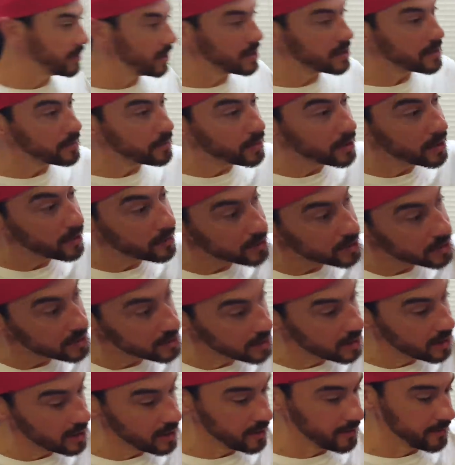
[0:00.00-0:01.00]
this a bit of a
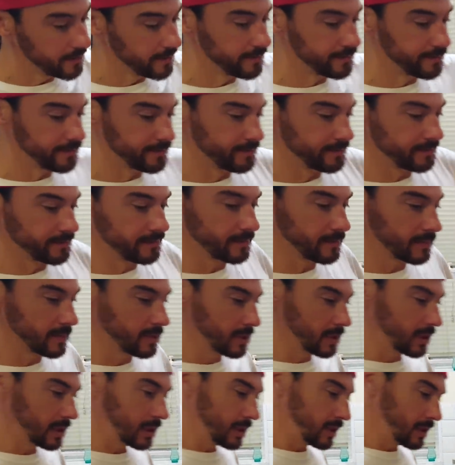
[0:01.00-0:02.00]
stir.
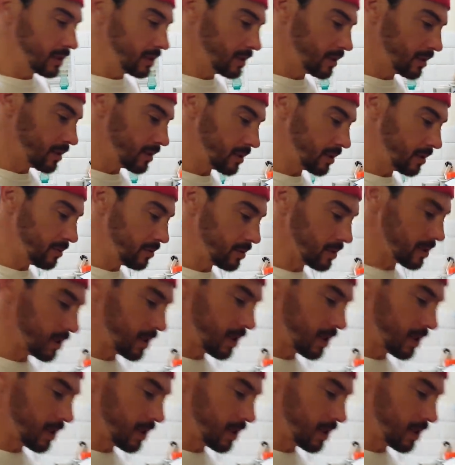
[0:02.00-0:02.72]
Let's see what's